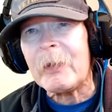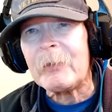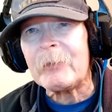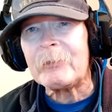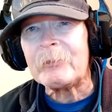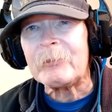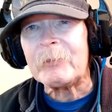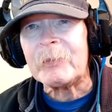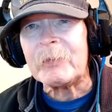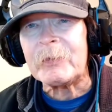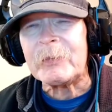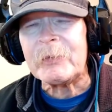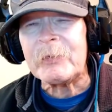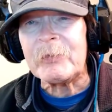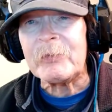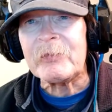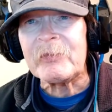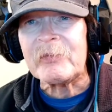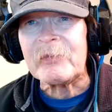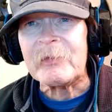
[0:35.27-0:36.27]
I haven't been
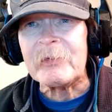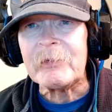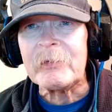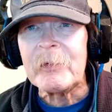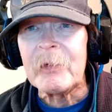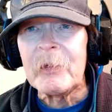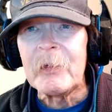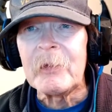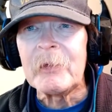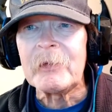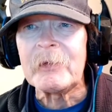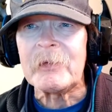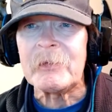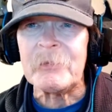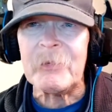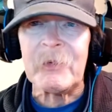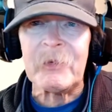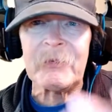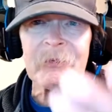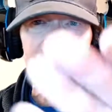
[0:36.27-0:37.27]
using it
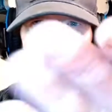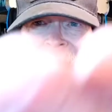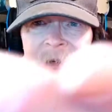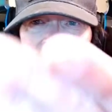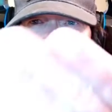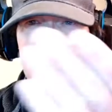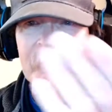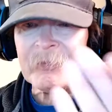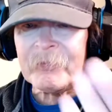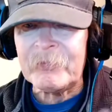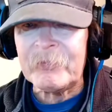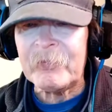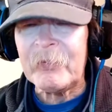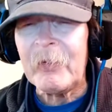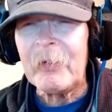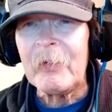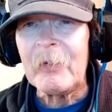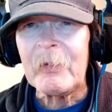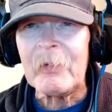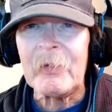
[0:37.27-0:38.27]
to make videos.
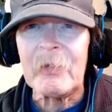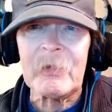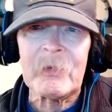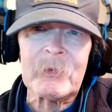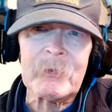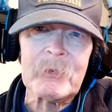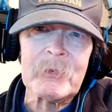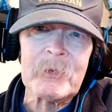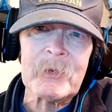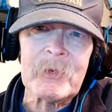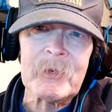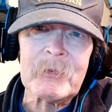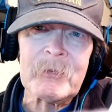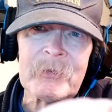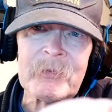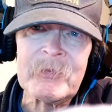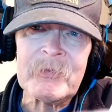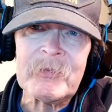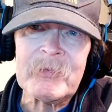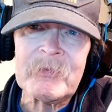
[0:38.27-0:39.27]
Like when I
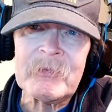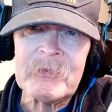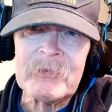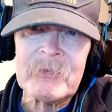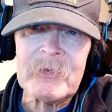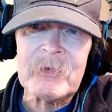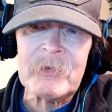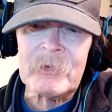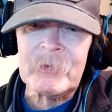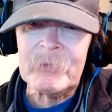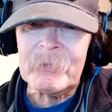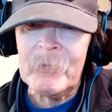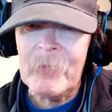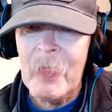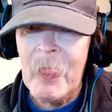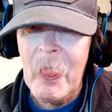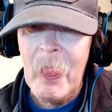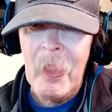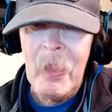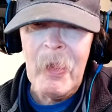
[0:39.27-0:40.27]
was, you know,
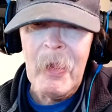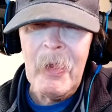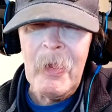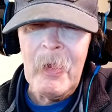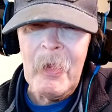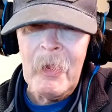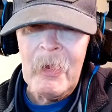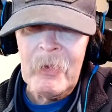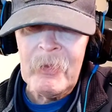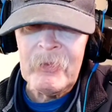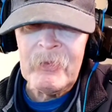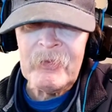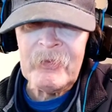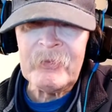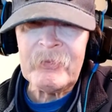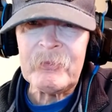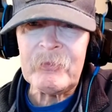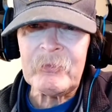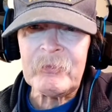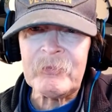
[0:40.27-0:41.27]

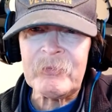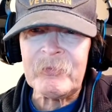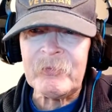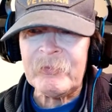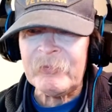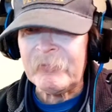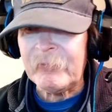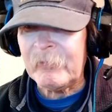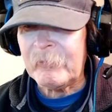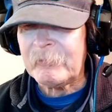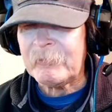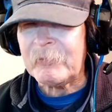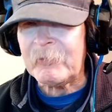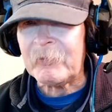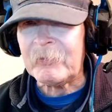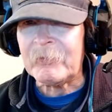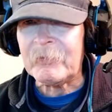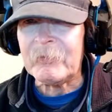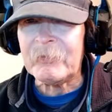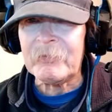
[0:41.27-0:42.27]
this was the
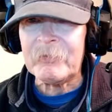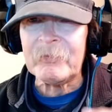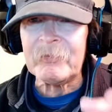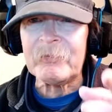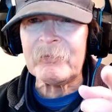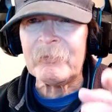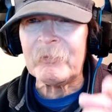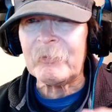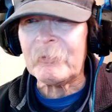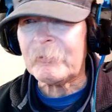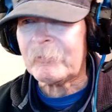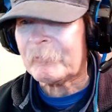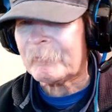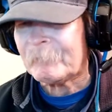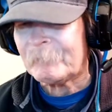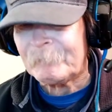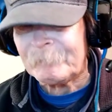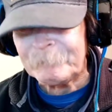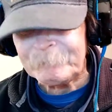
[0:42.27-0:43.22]
subject, this phone.